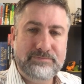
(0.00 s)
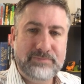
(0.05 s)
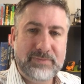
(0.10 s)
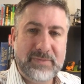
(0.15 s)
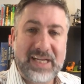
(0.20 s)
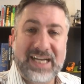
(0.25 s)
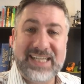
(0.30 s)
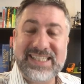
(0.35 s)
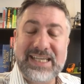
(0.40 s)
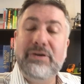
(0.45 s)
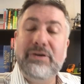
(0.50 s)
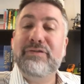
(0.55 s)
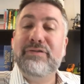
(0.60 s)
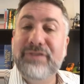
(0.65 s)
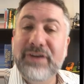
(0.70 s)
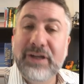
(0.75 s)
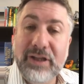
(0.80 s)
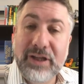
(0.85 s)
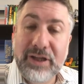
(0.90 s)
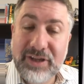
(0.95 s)
That's how I
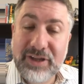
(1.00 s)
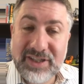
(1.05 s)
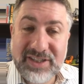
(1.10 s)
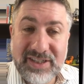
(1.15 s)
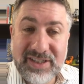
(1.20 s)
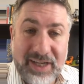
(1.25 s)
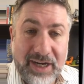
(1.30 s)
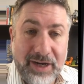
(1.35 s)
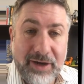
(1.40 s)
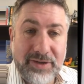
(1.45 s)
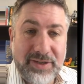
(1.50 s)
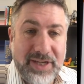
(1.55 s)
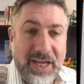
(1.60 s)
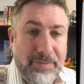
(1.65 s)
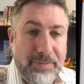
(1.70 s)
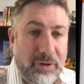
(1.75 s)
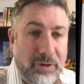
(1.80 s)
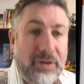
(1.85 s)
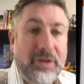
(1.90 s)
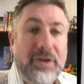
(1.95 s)
fill in this entire
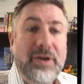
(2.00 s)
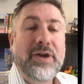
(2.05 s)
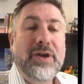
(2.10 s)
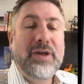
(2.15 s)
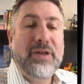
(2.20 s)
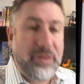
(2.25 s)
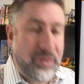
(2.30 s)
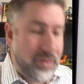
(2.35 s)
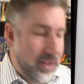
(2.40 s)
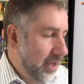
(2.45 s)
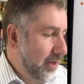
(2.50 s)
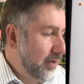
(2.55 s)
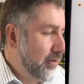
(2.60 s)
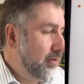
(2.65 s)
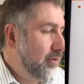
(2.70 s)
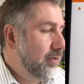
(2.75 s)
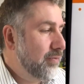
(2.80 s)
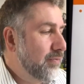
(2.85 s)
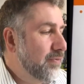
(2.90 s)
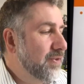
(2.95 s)
table. Then,
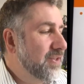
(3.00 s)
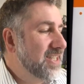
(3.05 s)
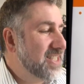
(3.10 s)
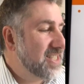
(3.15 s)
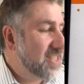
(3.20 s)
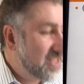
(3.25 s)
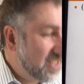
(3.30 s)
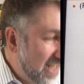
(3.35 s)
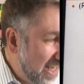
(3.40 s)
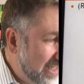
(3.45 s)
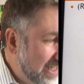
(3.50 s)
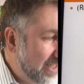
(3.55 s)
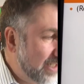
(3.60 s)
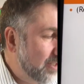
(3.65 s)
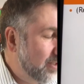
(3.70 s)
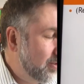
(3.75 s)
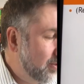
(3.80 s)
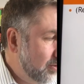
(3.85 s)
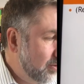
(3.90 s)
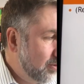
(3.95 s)
for the
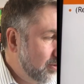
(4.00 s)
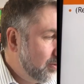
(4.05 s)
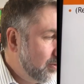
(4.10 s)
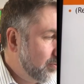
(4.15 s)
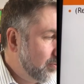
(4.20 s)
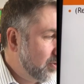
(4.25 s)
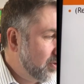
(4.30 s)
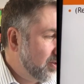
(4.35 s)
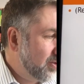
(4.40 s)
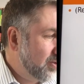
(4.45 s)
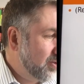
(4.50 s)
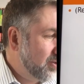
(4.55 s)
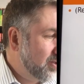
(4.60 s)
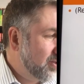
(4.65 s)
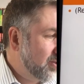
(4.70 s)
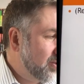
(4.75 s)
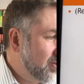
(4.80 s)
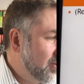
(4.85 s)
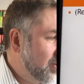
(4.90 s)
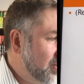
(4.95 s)
second, for
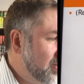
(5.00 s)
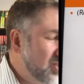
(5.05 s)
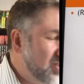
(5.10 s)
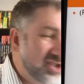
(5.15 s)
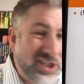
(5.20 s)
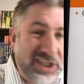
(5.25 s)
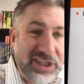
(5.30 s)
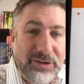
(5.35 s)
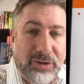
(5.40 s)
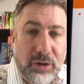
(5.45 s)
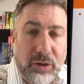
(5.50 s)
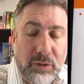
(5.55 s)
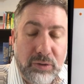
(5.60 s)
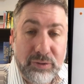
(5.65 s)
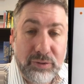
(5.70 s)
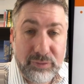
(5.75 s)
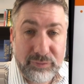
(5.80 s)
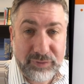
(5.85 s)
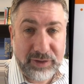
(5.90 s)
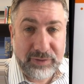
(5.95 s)
the 0
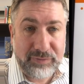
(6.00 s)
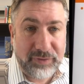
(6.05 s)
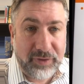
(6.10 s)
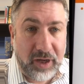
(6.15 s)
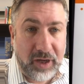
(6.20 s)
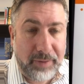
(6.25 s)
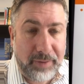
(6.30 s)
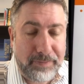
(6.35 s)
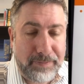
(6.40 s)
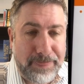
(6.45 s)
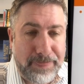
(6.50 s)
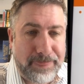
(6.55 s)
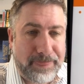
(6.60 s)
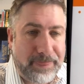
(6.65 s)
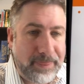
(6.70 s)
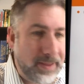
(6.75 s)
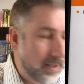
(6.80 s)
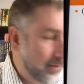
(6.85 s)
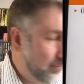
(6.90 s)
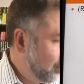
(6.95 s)
flip-flop,
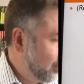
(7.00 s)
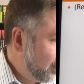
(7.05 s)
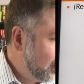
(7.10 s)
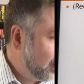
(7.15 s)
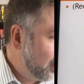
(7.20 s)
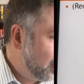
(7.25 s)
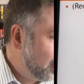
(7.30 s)
I'll fill in